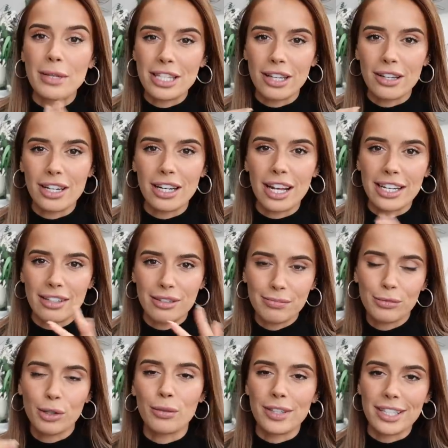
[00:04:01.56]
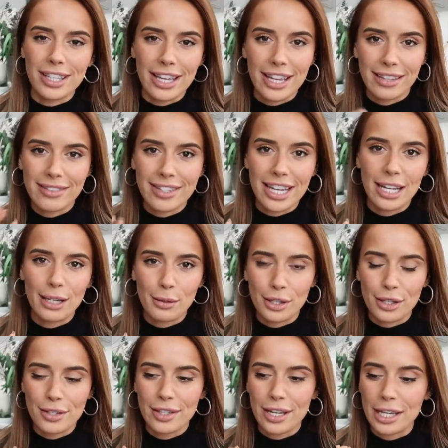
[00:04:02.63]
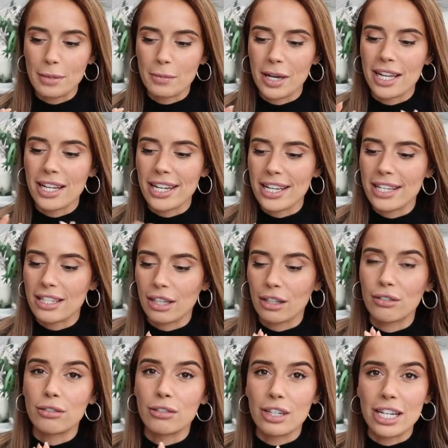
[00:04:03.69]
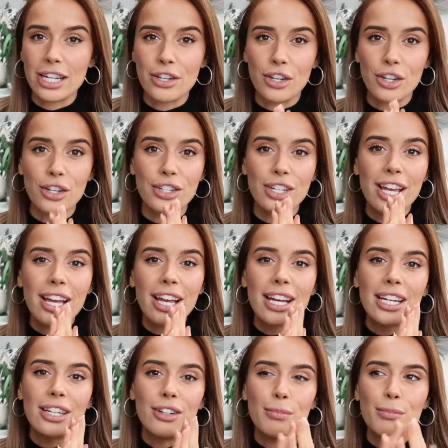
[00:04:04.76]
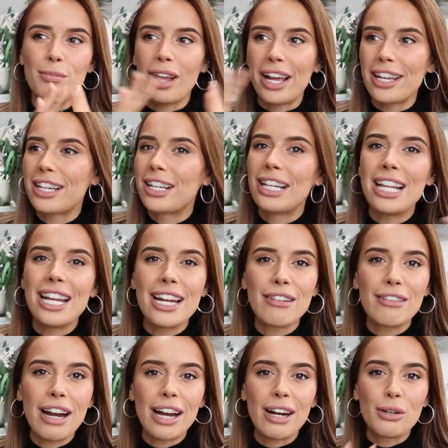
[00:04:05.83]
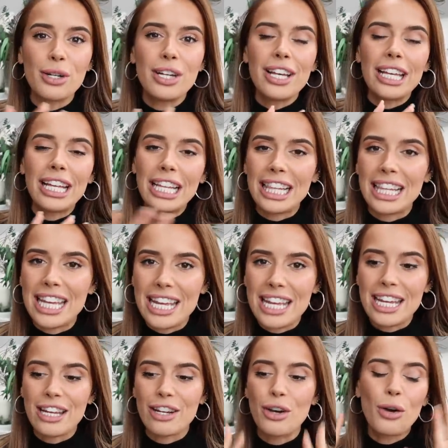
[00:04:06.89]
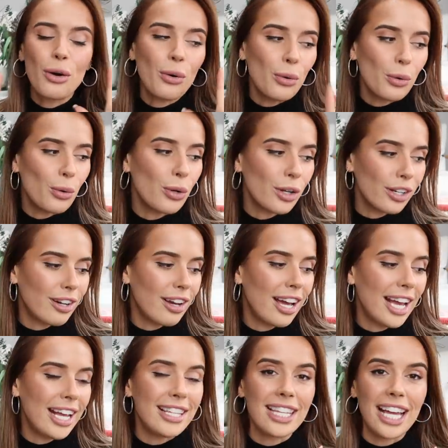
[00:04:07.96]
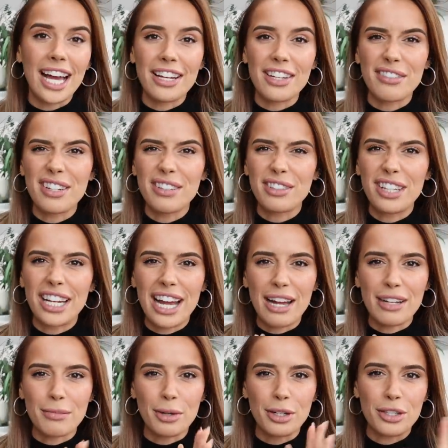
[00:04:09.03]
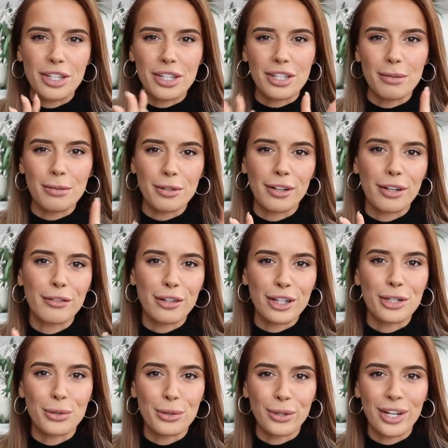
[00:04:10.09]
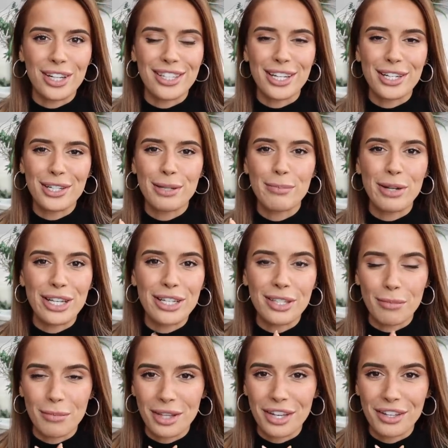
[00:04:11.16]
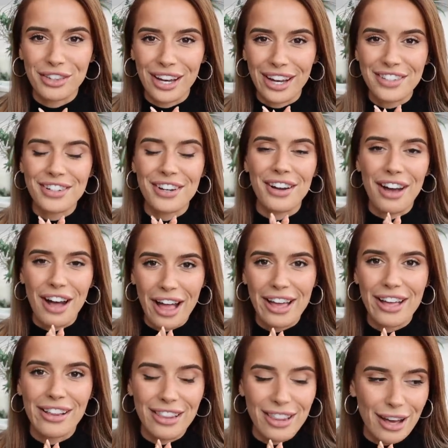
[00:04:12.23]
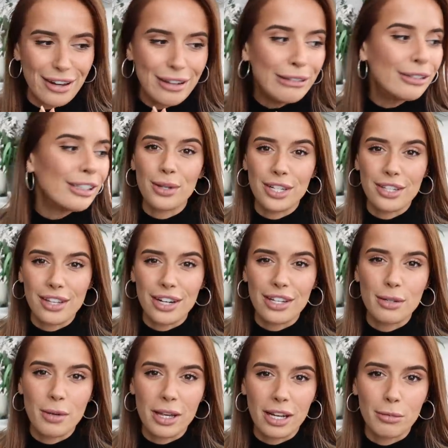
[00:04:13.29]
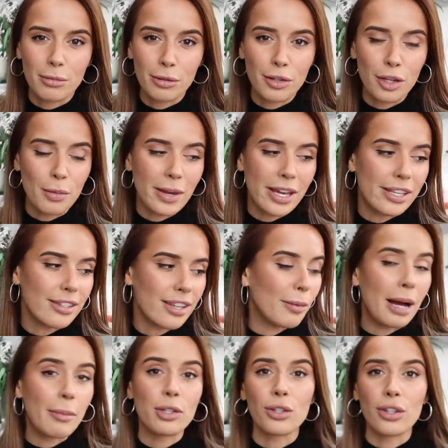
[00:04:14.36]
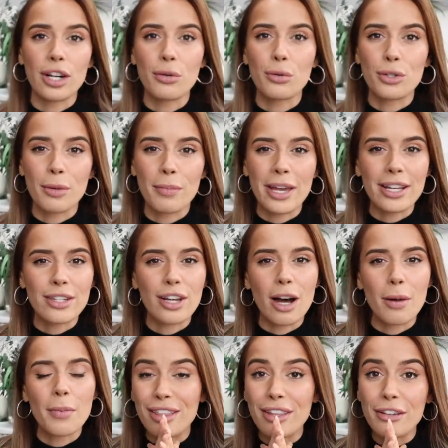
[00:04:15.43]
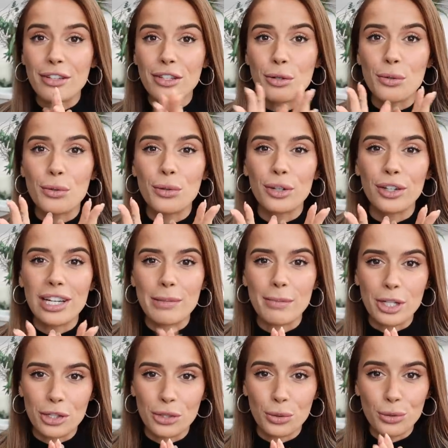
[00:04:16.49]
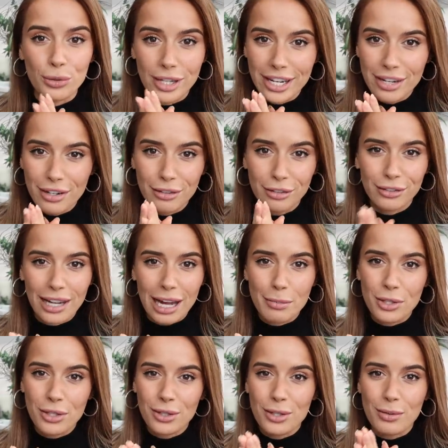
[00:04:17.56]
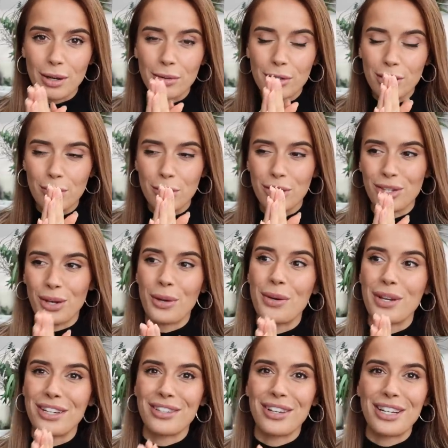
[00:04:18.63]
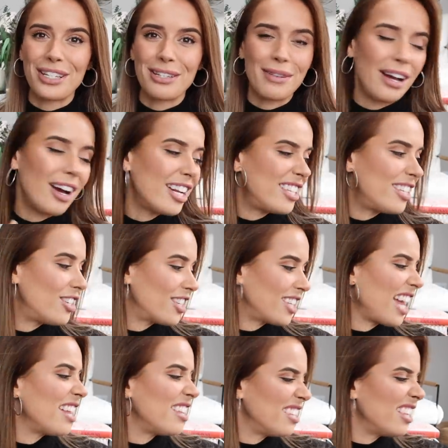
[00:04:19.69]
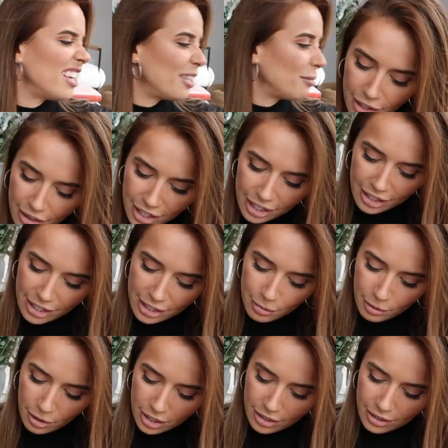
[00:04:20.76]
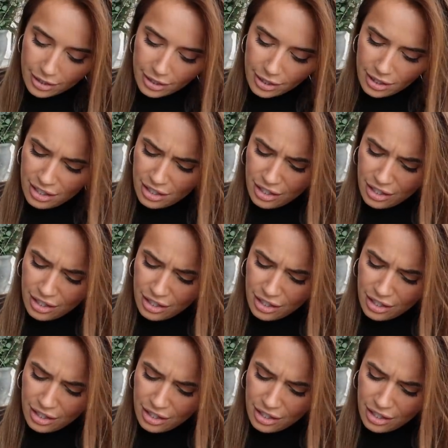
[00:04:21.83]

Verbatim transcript: been slowly like obviously dealing with those things but it needs like a really good like clear out clean organize and I've never really had much in terms of like fridge organization but it's something that I love so I decided to pick up a few bits from Amazon I also picked up something to organize my jewelry off of Amazon as well which I'm so excited about I need to just get into this I think this one is